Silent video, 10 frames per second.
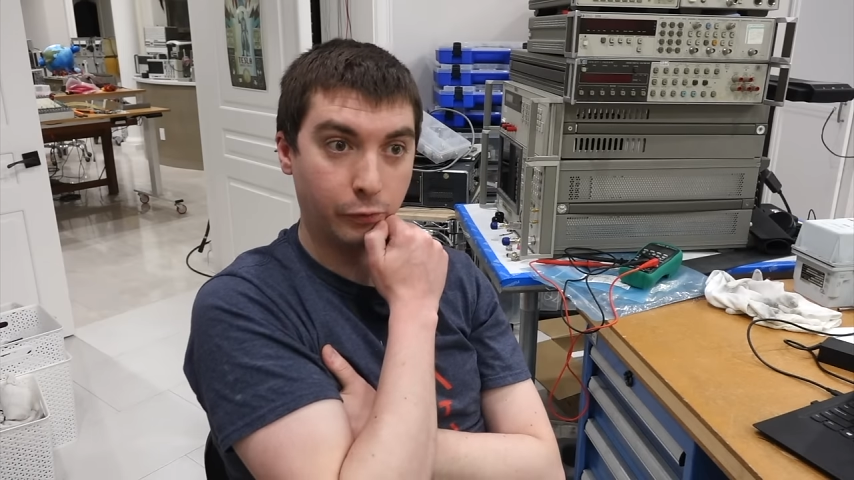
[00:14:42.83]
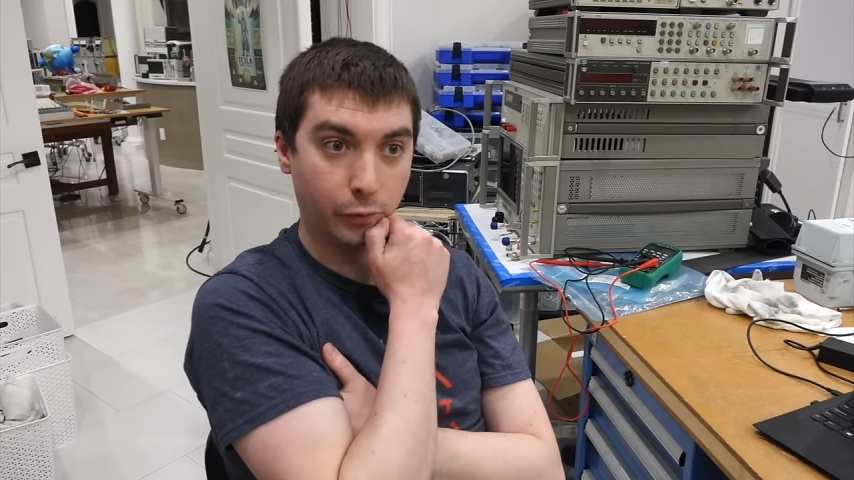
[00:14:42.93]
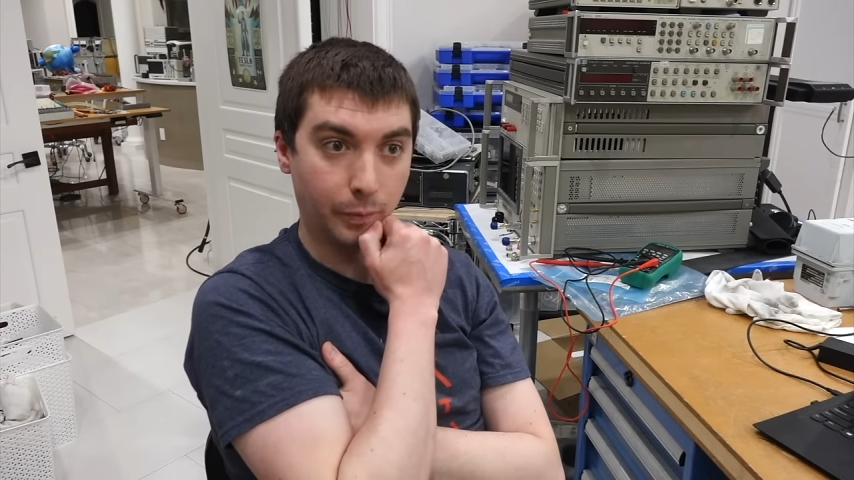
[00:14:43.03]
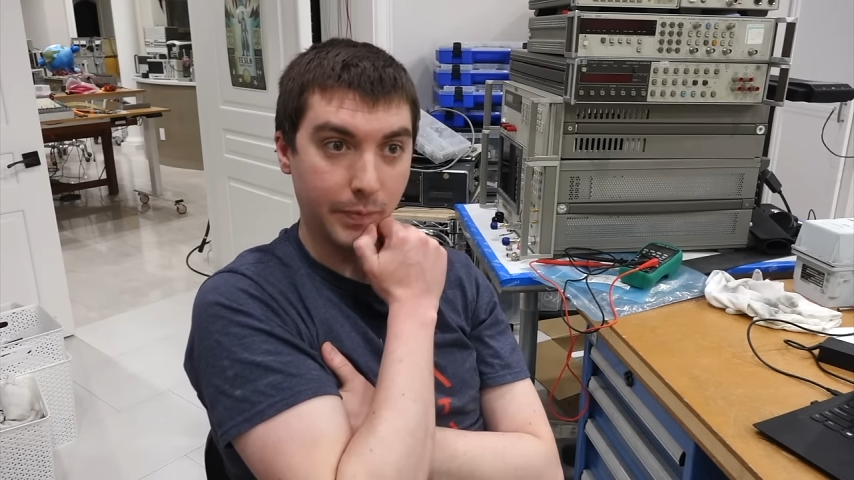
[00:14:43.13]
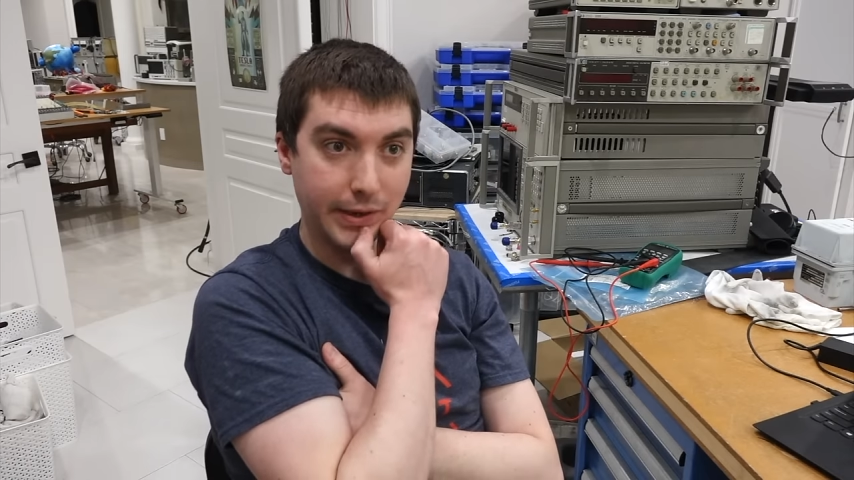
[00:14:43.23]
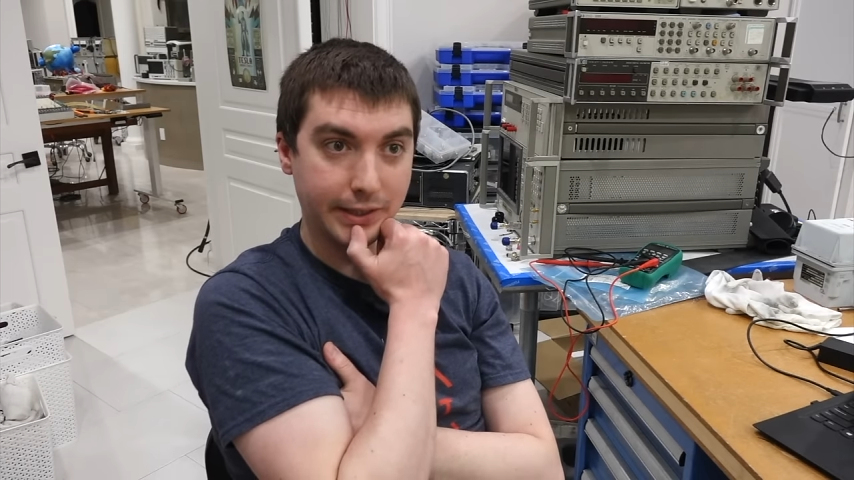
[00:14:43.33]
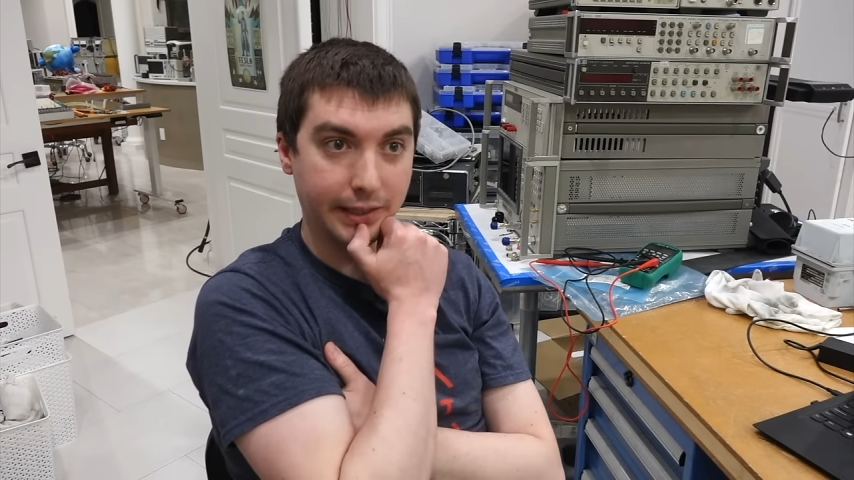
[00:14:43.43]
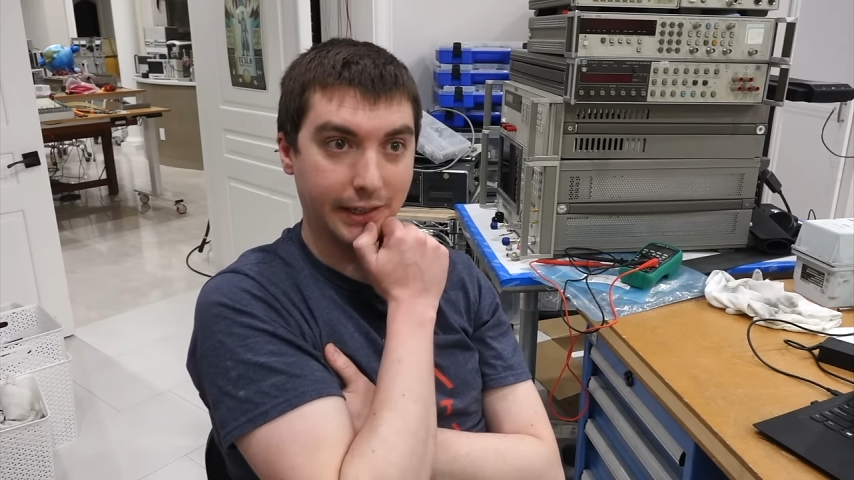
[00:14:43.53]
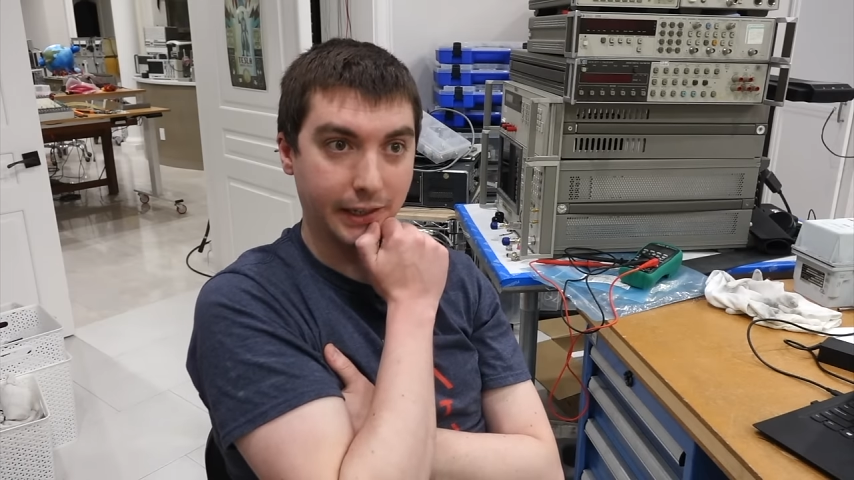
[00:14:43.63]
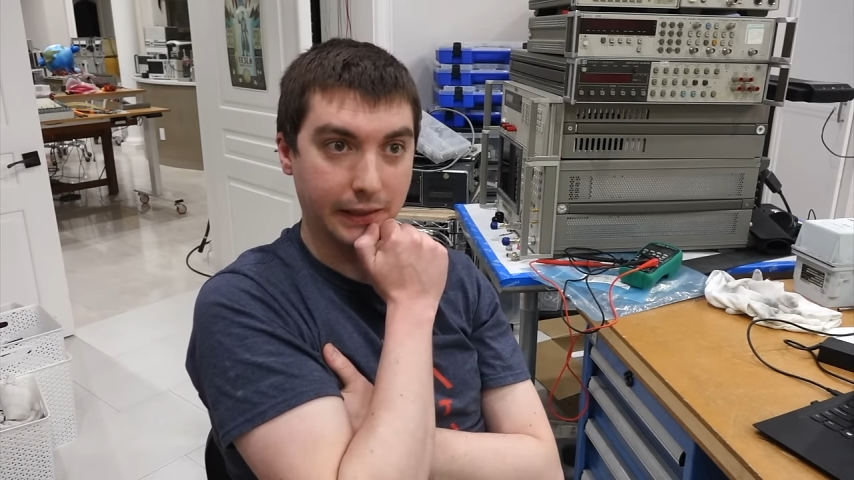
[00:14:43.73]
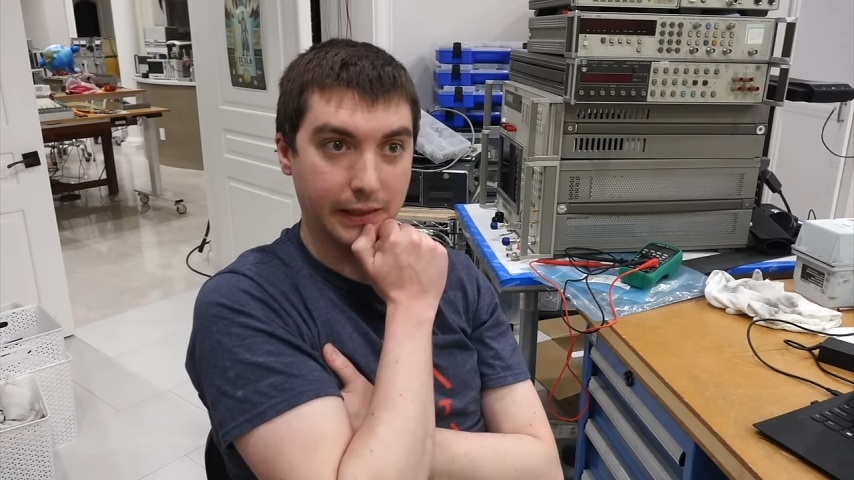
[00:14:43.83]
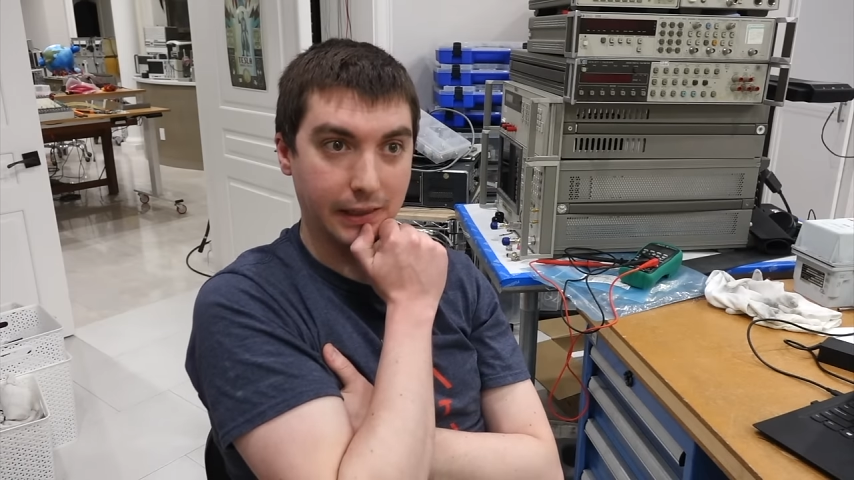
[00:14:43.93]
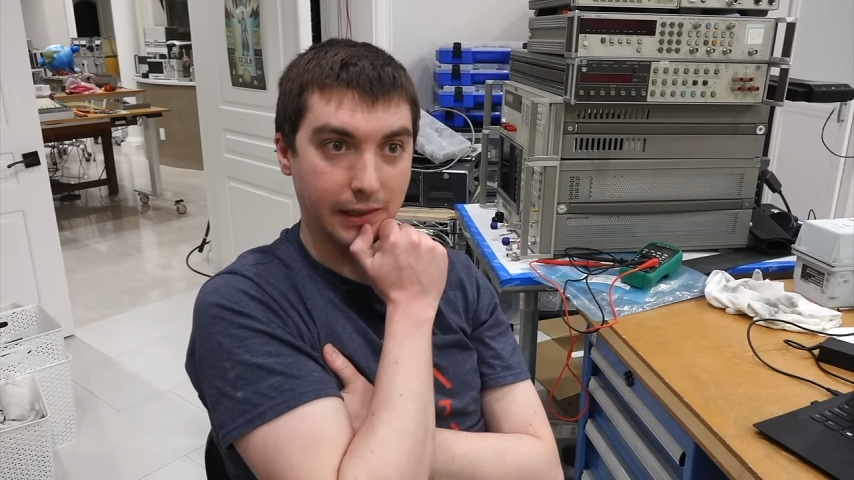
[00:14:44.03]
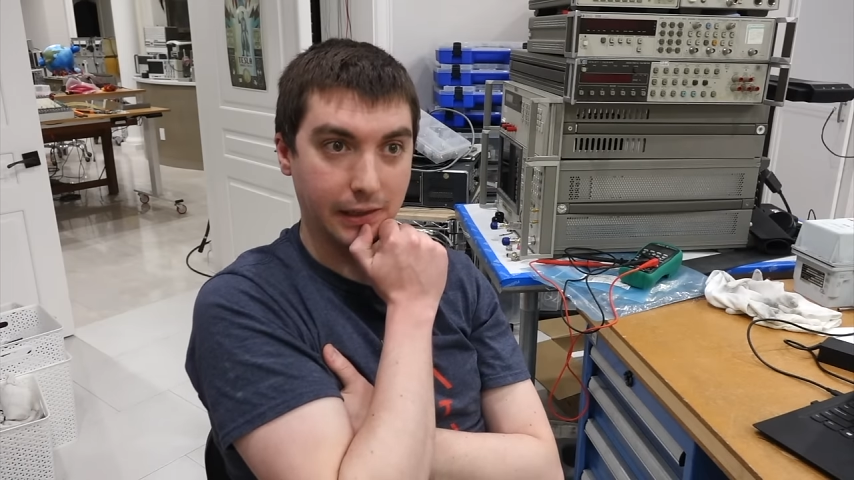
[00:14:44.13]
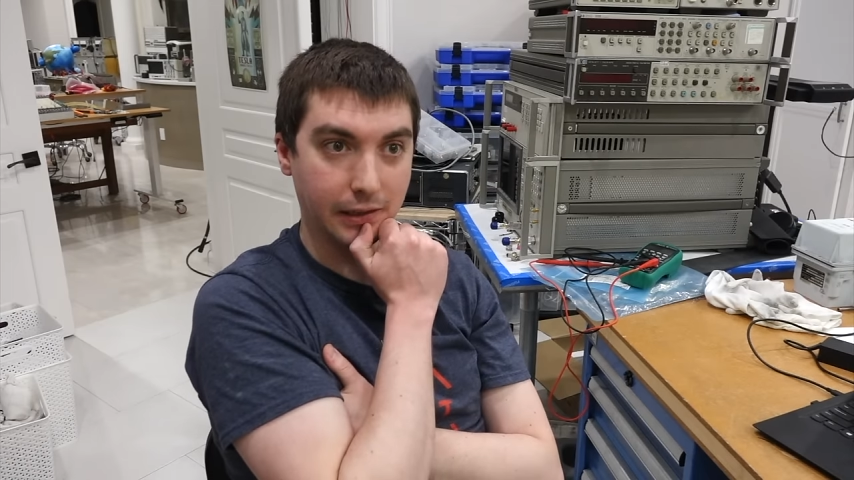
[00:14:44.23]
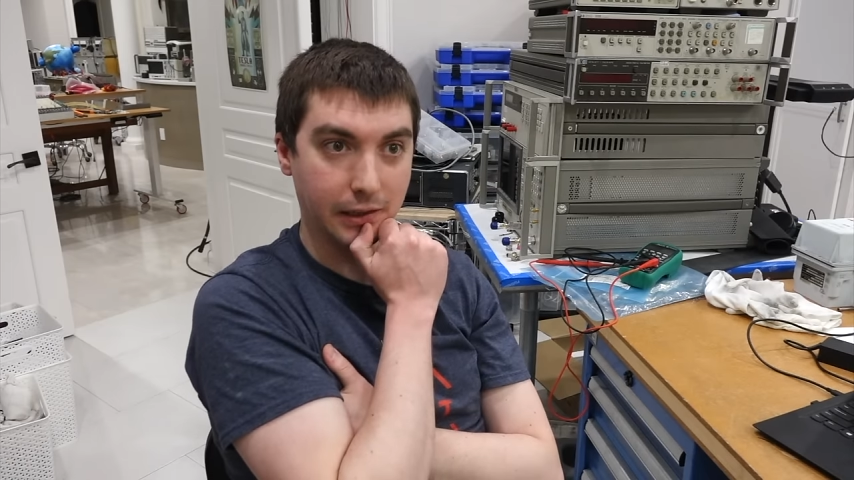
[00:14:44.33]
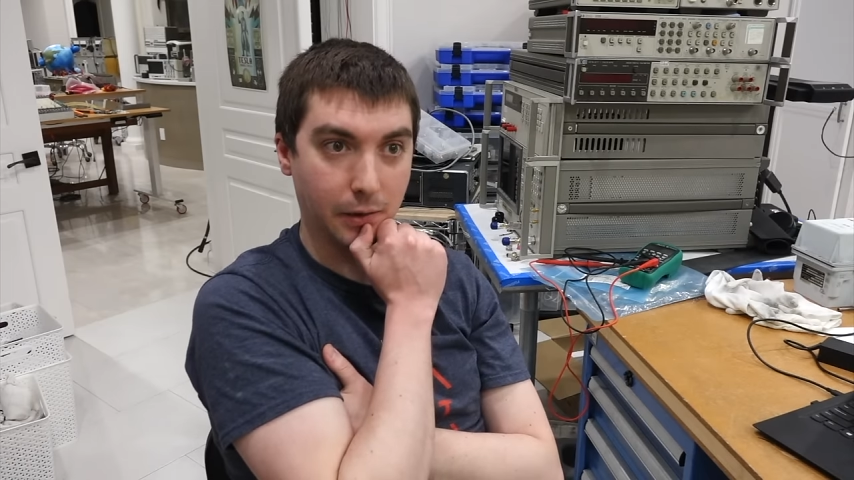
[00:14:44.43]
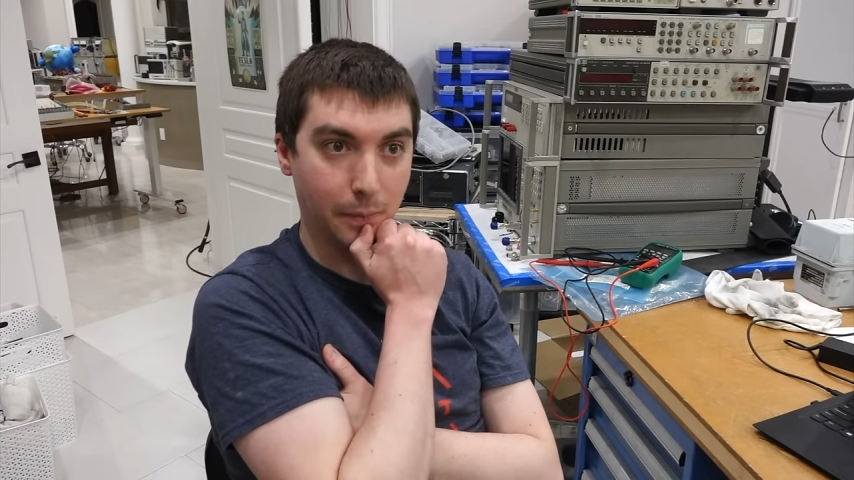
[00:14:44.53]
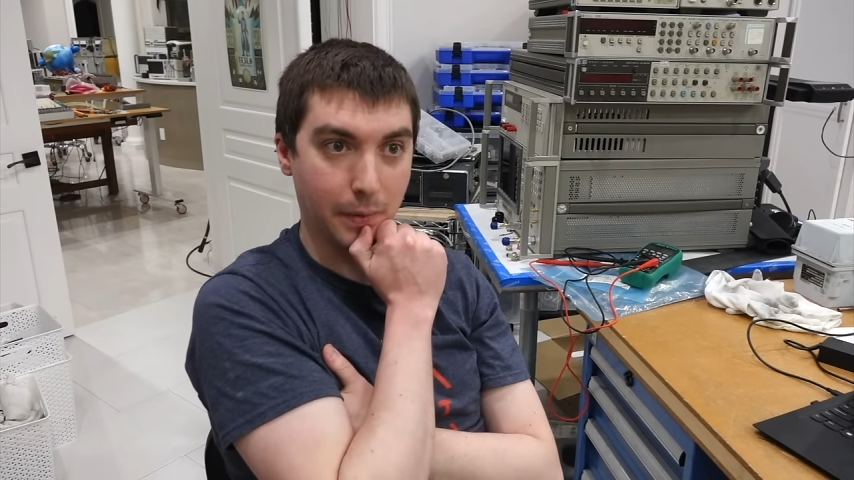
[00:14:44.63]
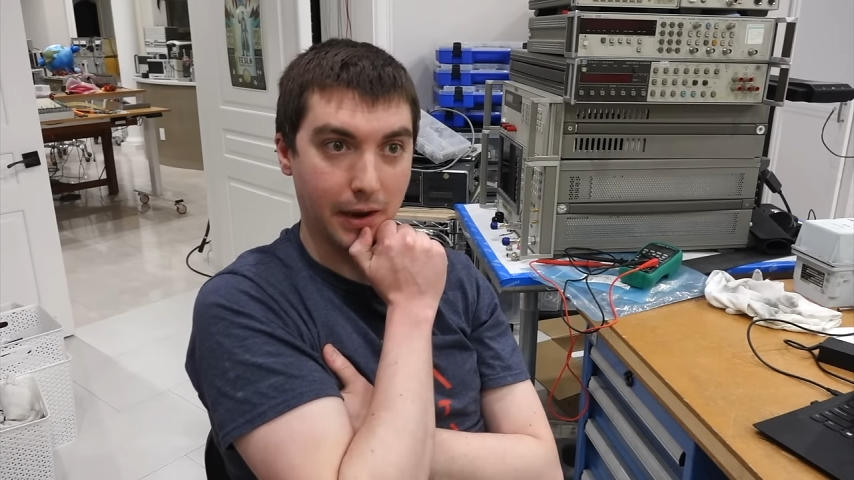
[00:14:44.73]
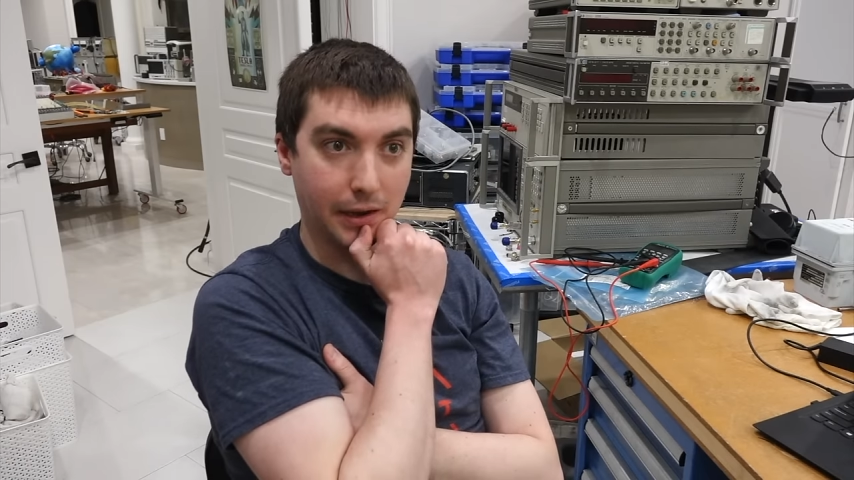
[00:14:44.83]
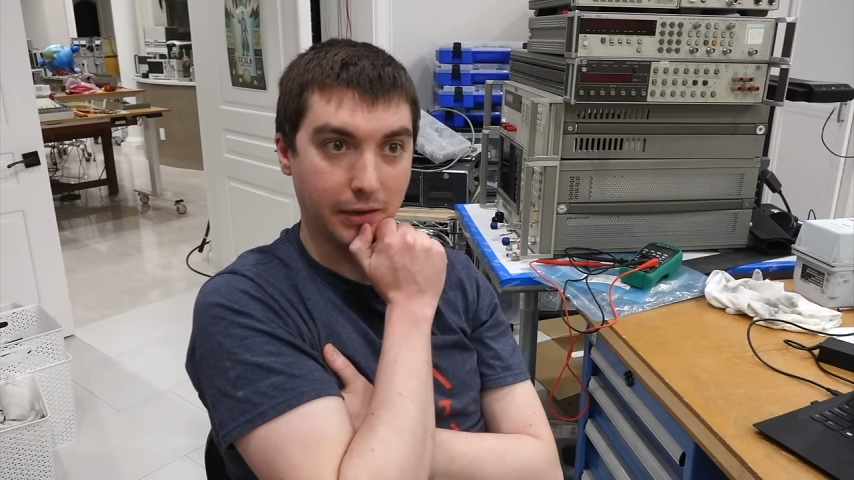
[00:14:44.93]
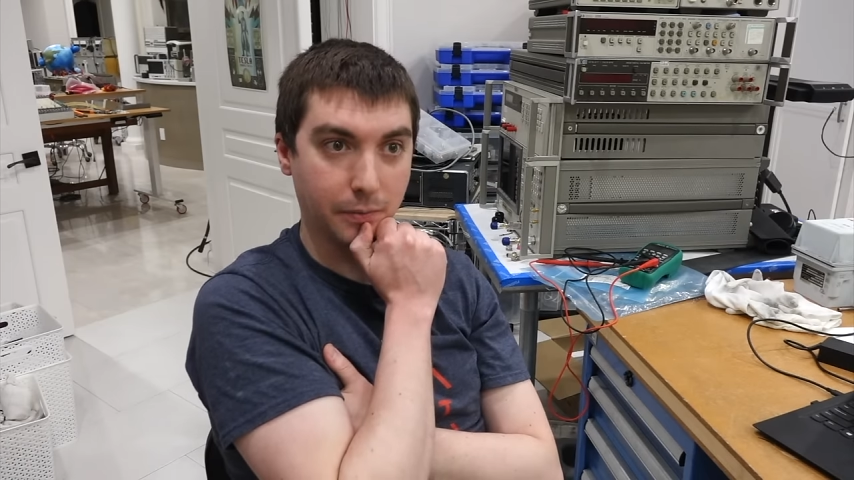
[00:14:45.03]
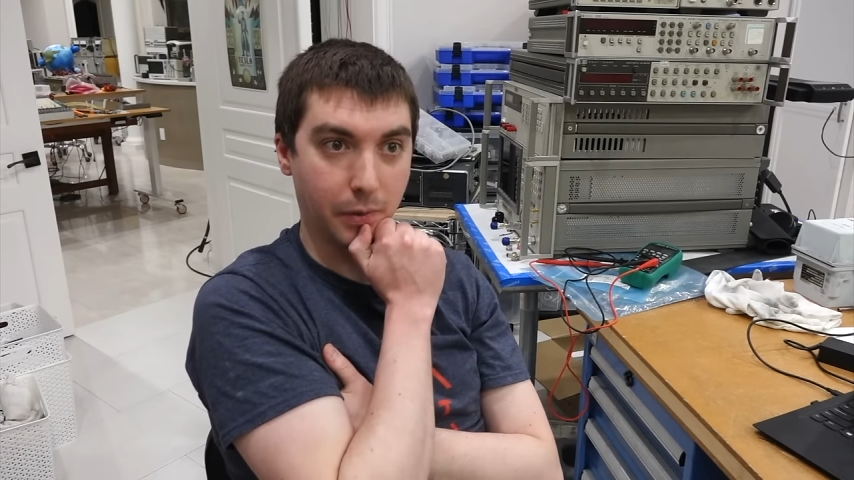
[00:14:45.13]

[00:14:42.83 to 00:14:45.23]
We're missing the command